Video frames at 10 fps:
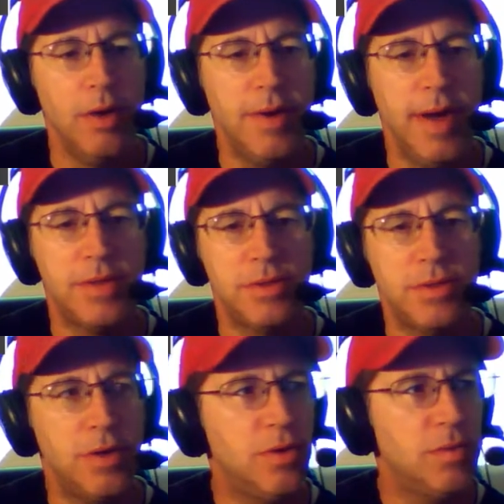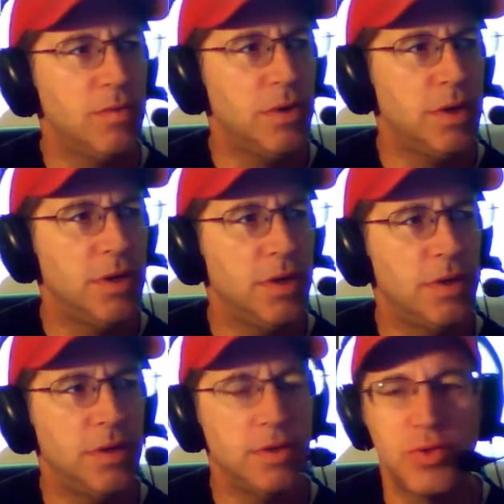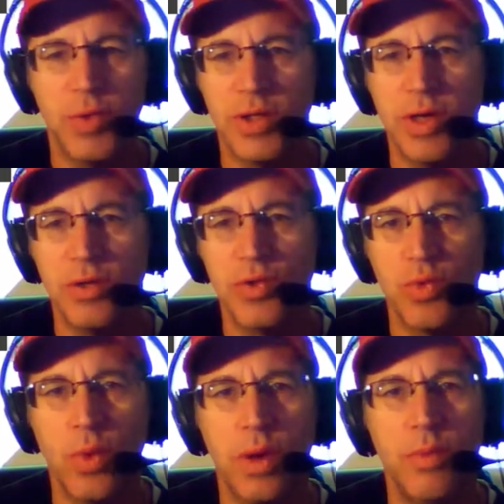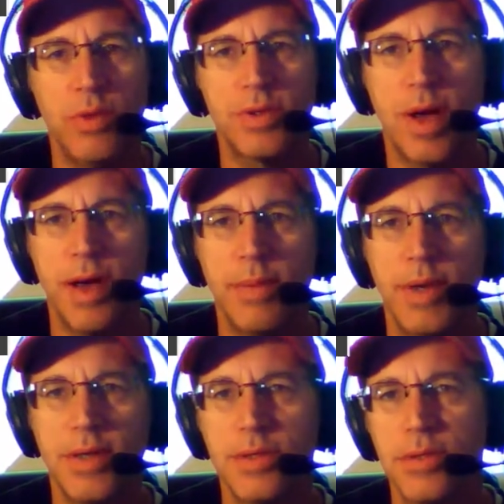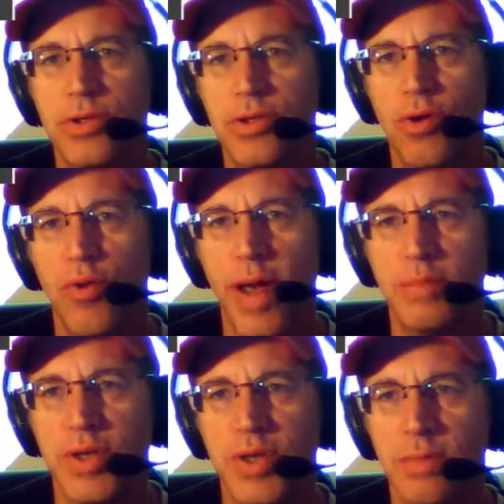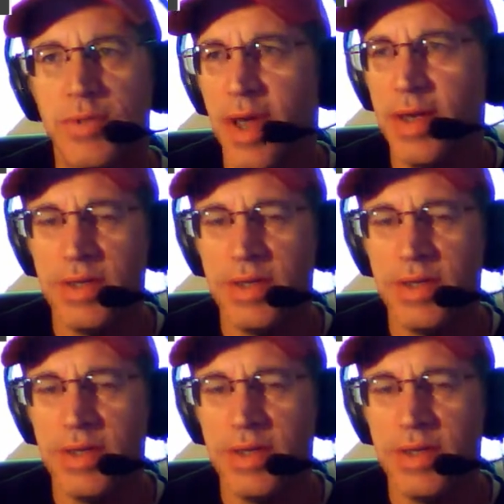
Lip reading: All right, so we're gonna switch gears one more time as the show wraps up today.